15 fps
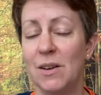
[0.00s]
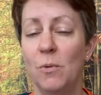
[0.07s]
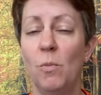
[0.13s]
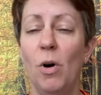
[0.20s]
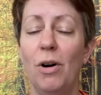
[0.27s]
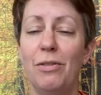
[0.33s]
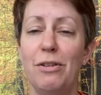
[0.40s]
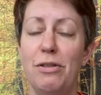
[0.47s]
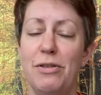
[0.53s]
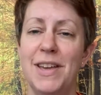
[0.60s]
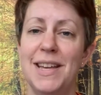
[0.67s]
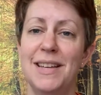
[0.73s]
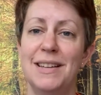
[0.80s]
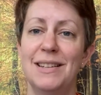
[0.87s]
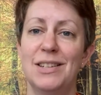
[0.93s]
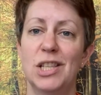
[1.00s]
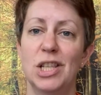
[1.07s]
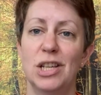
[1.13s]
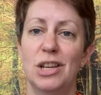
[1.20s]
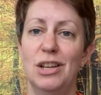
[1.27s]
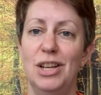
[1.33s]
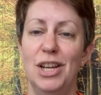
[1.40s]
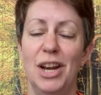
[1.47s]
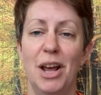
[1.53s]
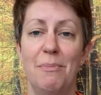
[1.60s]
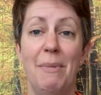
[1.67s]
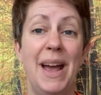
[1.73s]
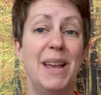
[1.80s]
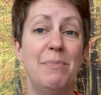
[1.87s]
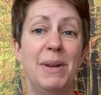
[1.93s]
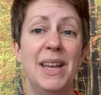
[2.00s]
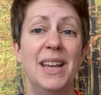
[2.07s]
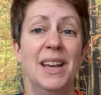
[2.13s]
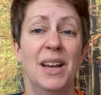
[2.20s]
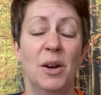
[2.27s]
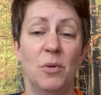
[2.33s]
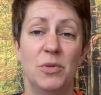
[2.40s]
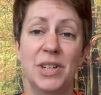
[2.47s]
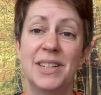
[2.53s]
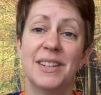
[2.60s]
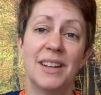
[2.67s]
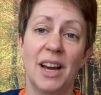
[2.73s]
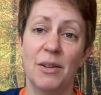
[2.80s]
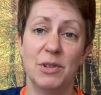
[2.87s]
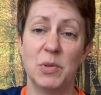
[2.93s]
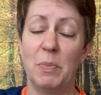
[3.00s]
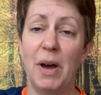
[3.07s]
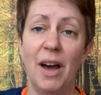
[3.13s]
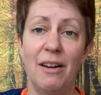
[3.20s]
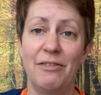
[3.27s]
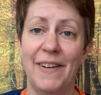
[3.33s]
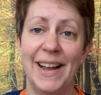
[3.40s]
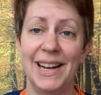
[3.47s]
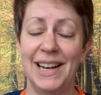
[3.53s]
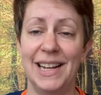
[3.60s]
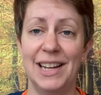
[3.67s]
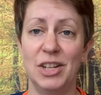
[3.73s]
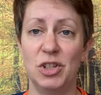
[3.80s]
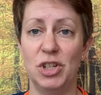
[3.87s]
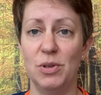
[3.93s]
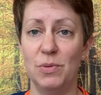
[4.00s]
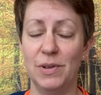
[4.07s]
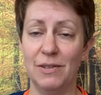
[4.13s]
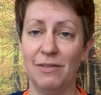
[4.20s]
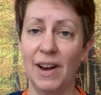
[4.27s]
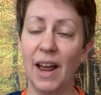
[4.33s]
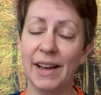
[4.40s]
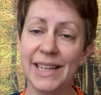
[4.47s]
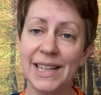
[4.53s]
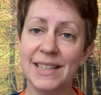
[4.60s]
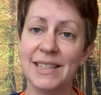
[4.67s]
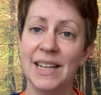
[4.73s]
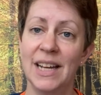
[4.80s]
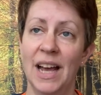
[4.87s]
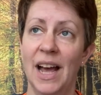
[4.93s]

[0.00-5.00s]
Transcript: What are the things that, maybe didn't go as perfectly as you would have liked?